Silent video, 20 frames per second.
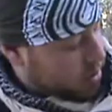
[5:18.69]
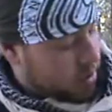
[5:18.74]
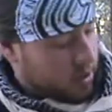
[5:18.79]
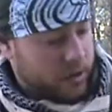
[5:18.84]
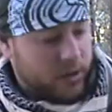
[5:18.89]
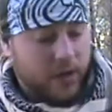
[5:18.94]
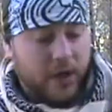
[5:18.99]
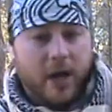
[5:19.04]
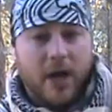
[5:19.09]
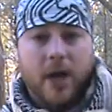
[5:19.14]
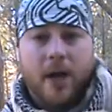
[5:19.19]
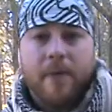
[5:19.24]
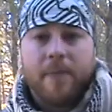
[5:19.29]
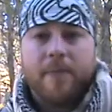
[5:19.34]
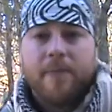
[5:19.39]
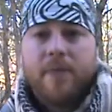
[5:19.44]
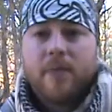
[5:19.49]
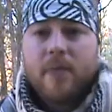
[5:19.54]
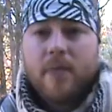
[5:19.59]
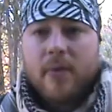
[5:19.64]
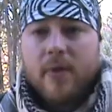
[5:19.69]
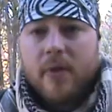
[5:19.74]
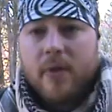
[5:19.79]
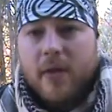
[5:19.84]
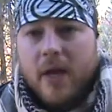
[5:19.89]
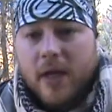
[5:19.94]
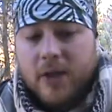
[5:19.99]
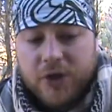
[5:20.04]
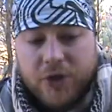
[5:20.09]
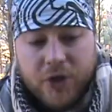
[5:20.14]
So yeah,
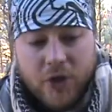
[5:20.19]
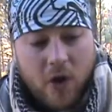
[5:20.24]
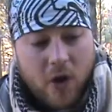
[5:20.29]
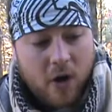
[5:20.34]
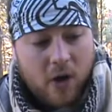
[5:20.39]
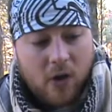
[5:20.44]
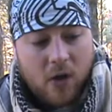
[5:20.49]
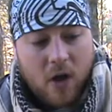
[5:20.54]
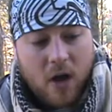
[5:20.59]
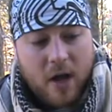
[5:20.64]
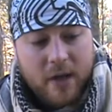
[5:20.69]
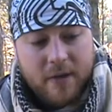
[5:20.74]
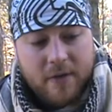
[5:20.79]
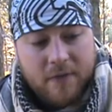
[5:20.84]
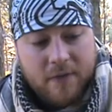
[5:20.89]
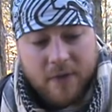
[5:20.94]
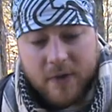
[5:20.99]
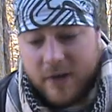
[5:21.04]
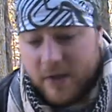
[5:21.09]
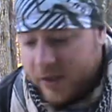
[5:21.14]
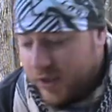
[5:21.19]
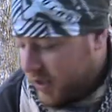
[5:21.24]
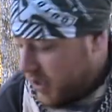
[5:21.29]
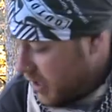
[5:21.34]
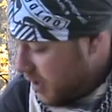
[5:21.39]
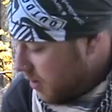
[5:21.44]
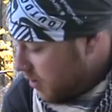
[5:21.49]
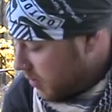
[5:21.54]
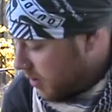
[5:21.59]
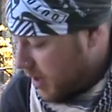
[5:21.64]
that's char cloth and flint and
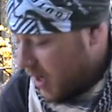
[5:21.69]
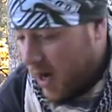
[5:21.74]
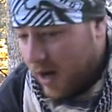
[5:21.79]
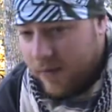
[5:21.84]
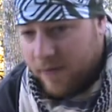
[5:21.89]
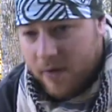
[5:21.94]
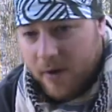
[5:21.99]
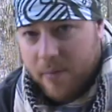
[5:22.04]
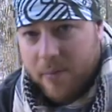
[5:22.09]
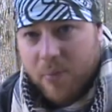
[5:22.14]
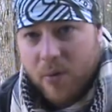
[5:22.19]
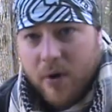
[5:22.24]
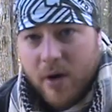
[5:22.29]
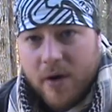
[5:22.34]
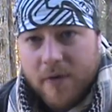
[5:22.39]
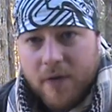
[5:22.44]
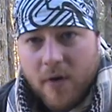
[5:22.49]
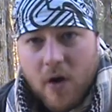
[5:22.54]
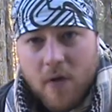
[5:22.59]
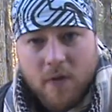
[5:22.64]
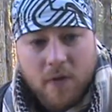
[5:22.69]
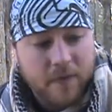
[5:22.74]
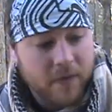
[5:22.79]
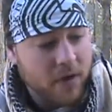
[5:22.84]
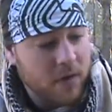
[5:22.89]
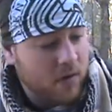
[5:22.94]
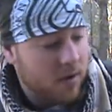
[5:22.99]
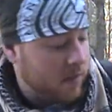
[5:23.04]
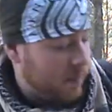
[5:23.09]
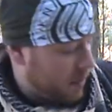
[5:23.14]
steel, kind of the brief
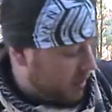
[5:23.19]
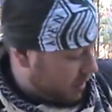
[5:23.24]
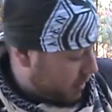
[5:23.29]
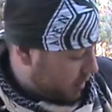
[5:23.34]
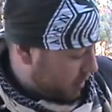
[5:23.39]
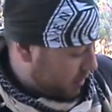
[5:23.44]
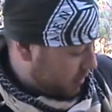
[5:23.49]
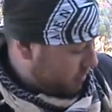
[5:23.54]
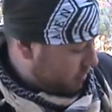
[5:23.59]
overview of it, you know.